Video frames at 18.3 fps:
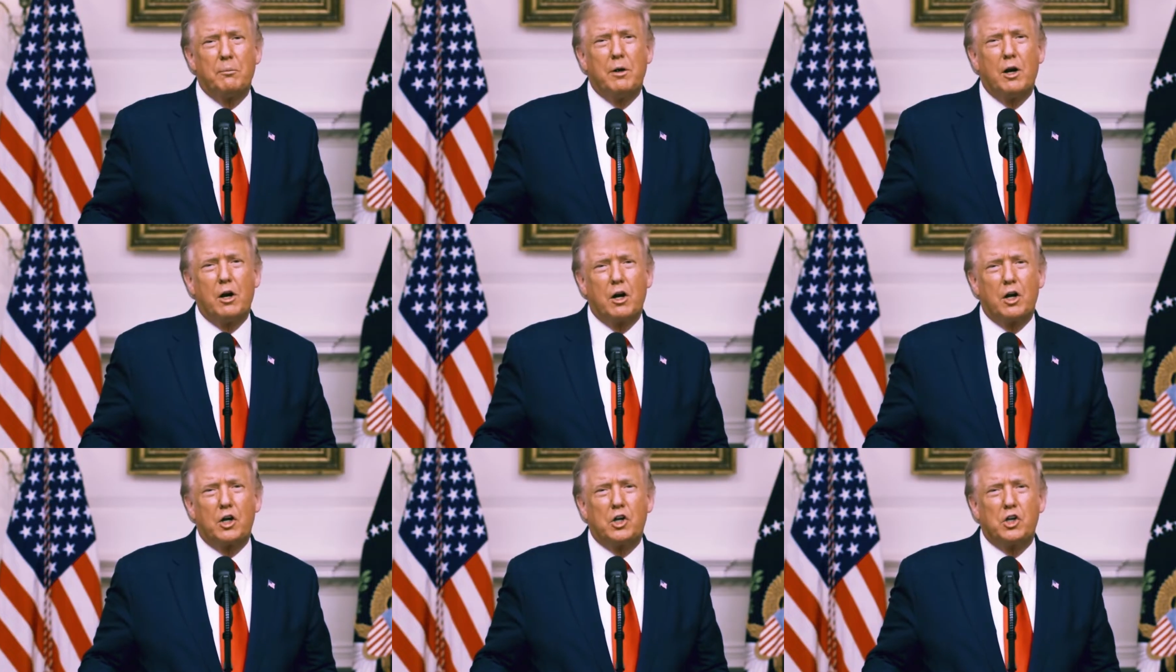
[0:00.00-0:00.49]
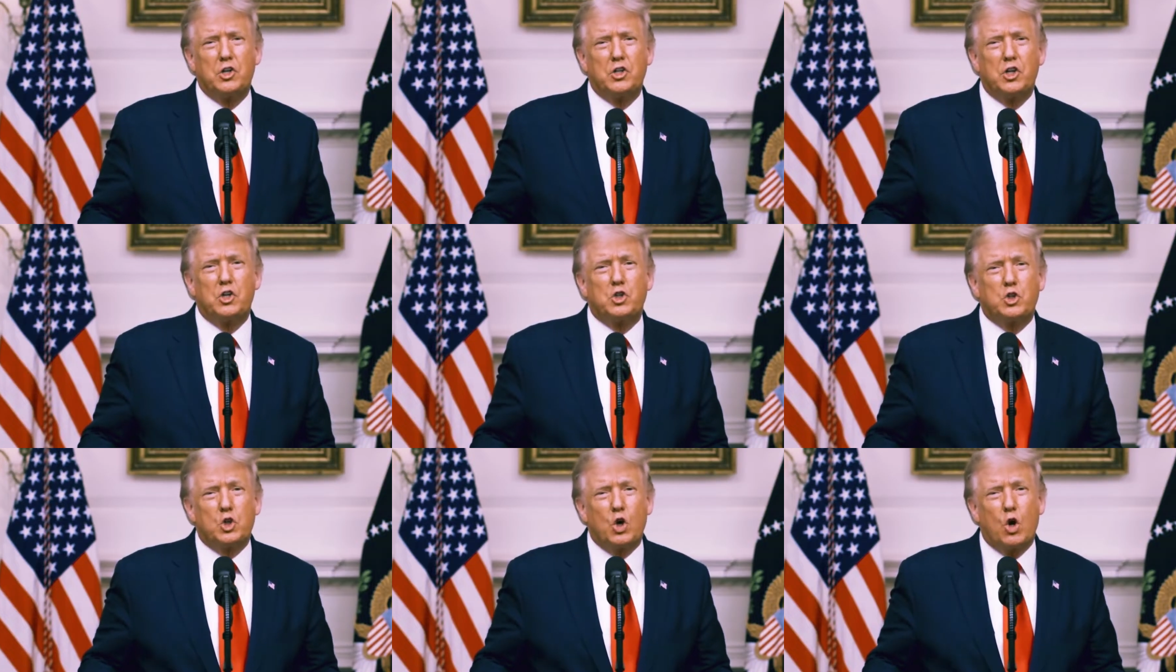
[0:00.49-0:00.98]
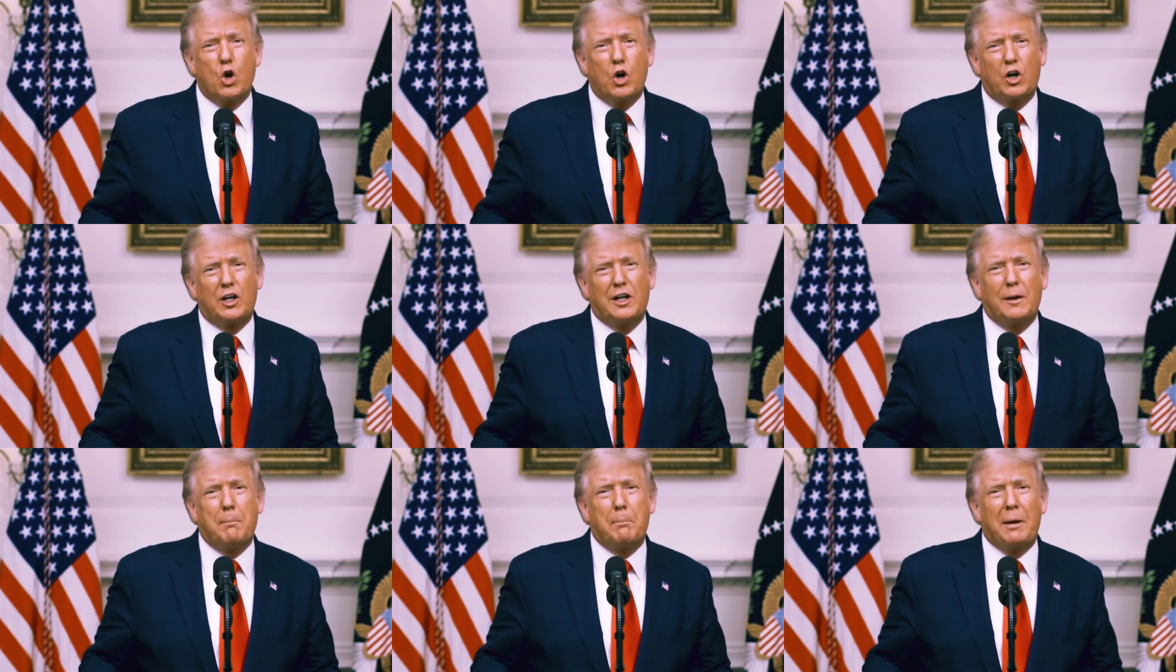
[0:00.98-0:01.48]
it looks like AG Tish
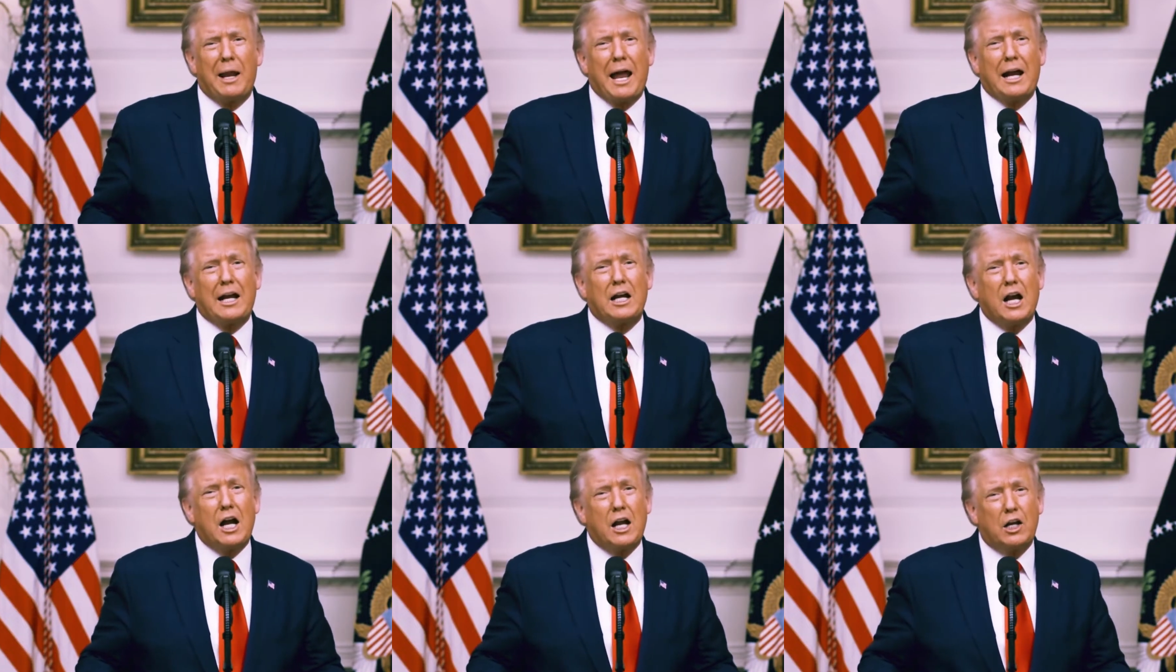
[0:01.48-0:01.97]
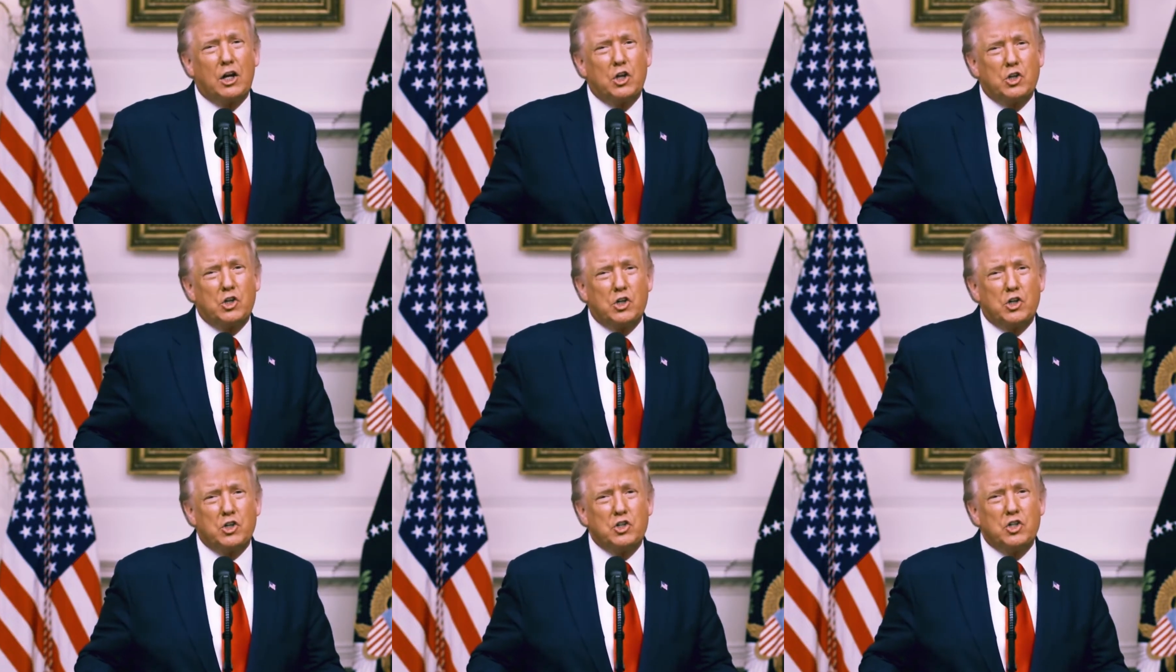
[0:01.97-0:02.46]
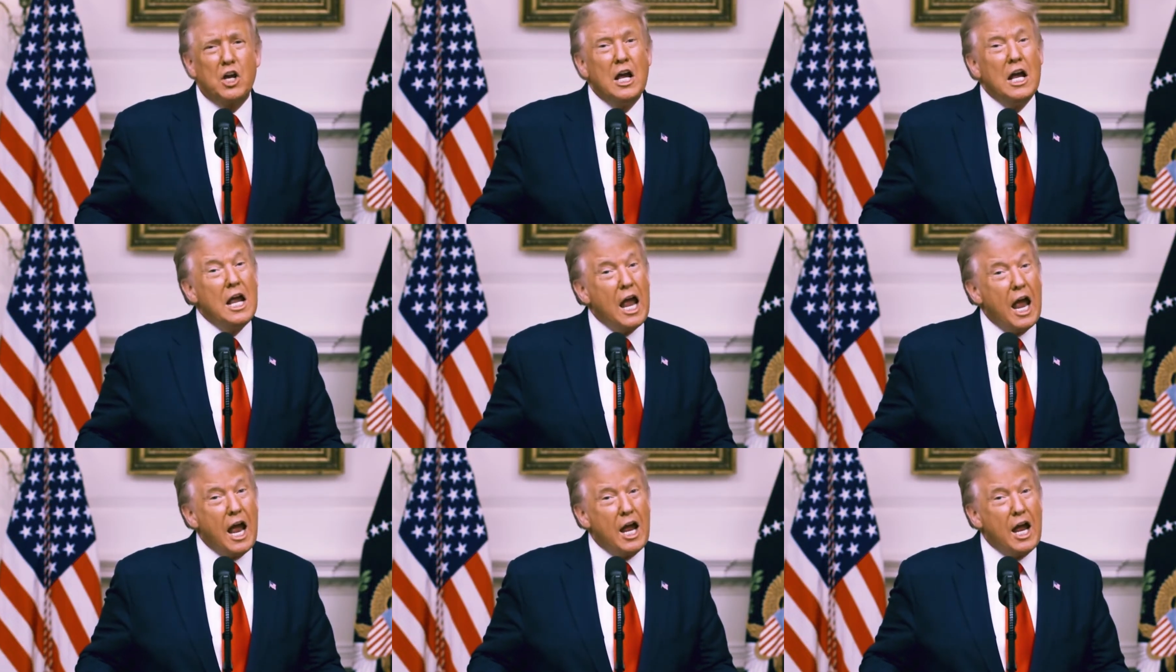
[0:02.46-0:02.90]
James may be able to begin